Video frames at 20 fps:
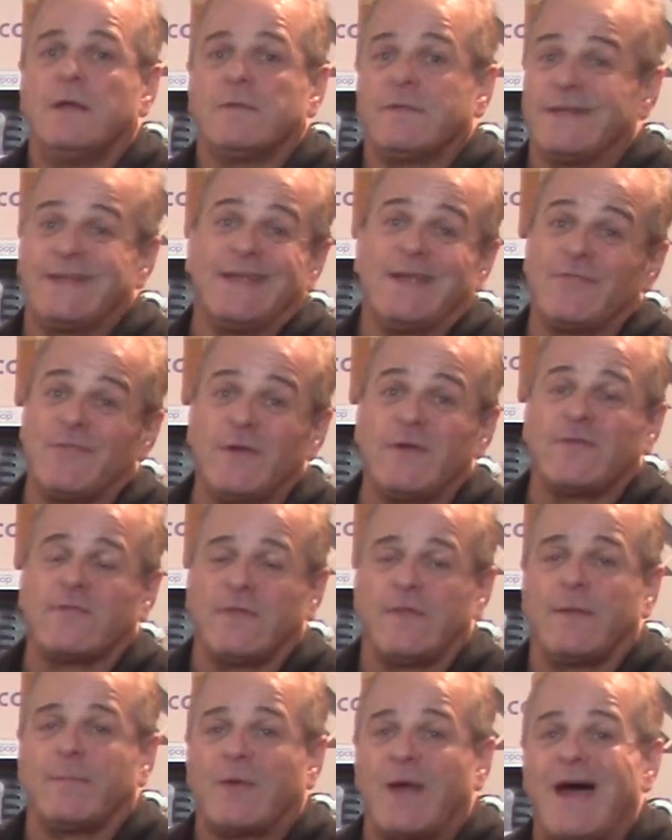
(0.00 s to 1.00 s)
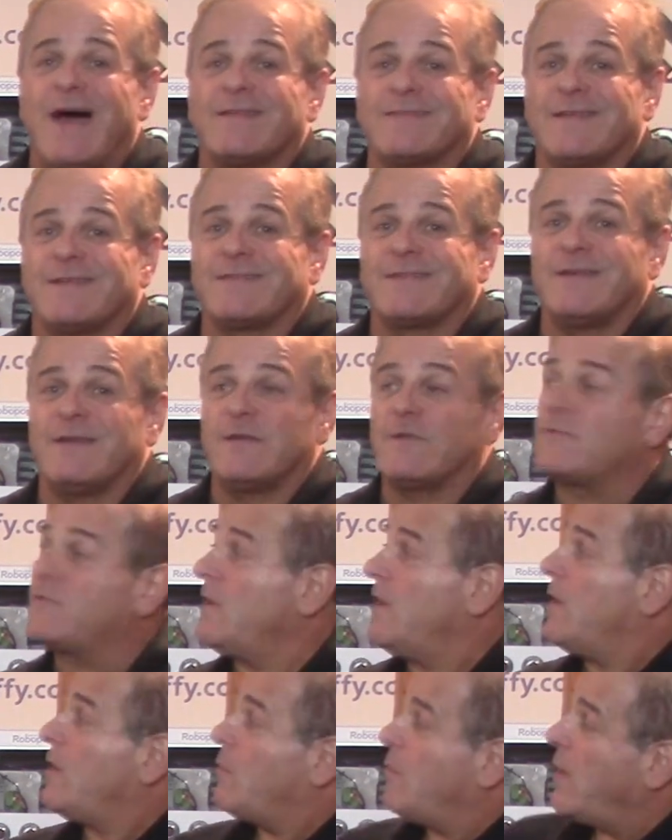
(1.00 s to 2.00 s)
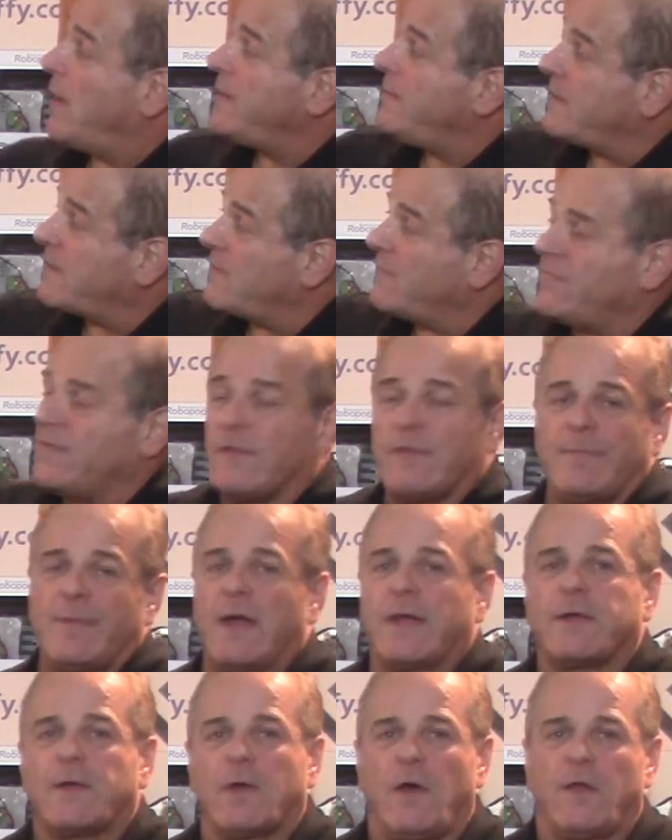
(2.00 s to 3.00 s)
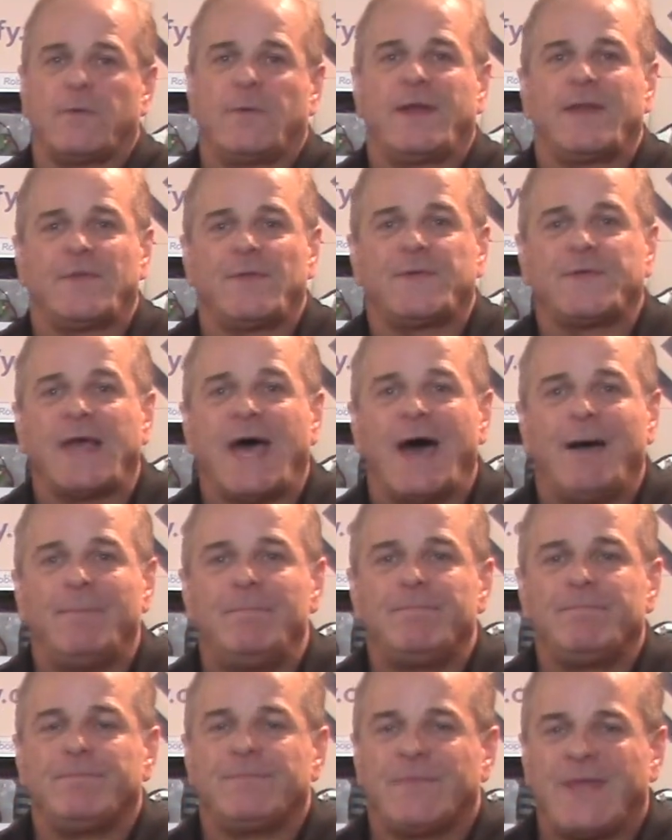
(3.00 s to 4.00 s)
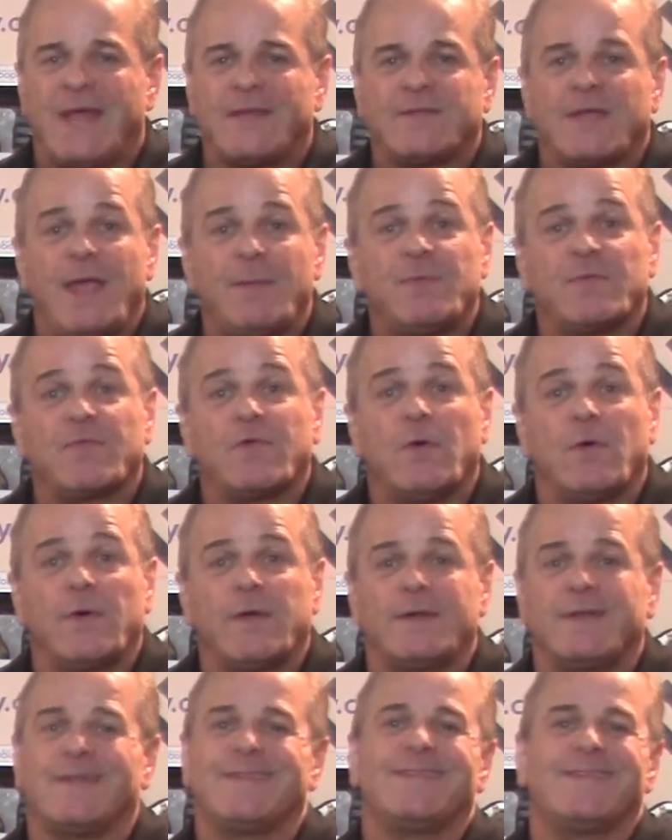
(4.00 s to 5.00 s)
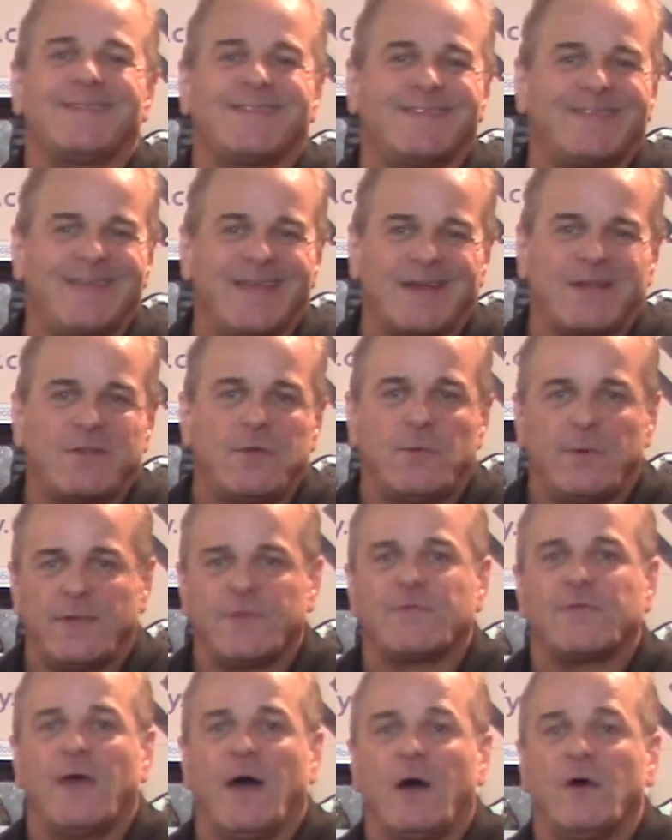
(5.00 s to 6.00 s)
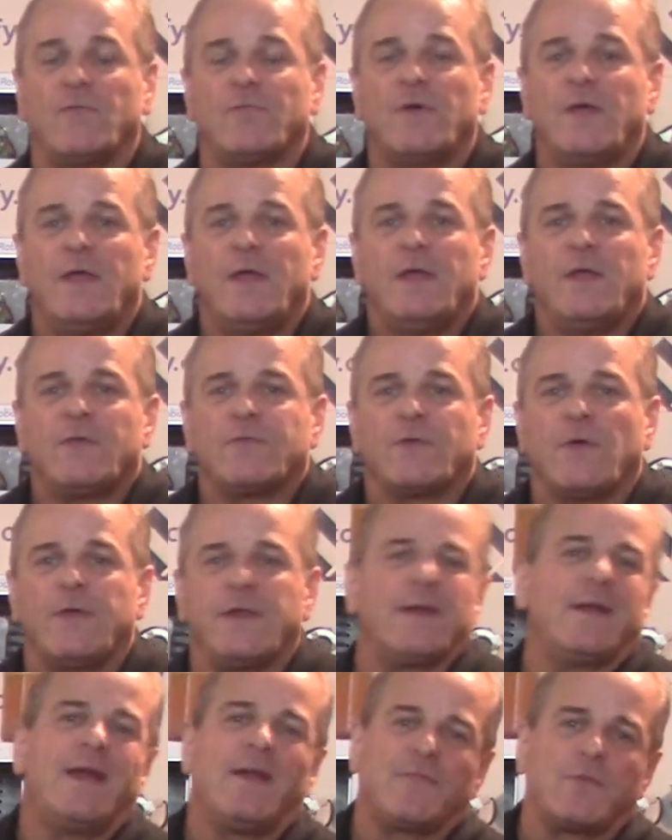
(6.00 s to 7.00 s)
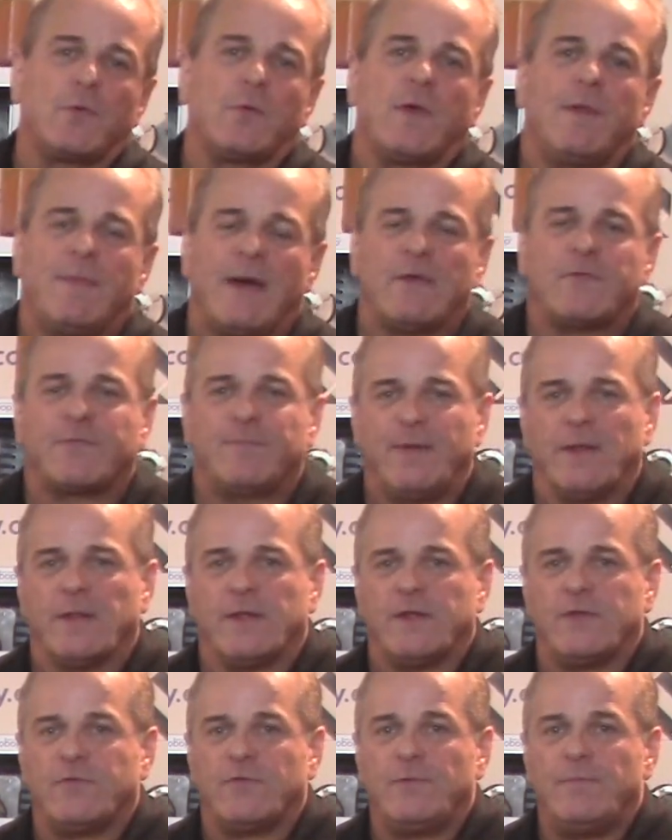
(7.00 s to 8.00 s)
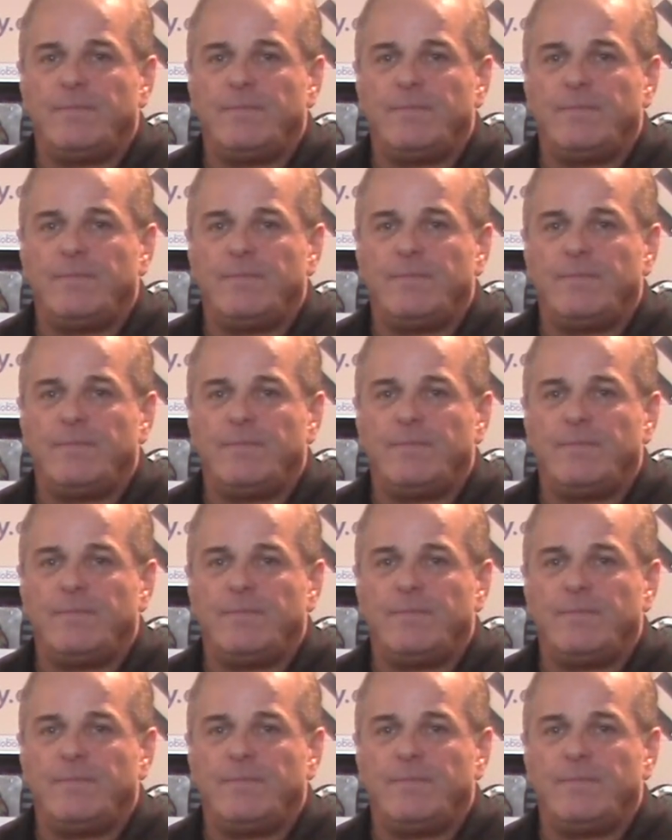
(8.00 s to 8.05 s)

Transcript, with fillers: The difference in the process is, one, you can fill the bucket all the way to the top. That type of corn doesn't stick to itself, so you don't have to worry about spillage.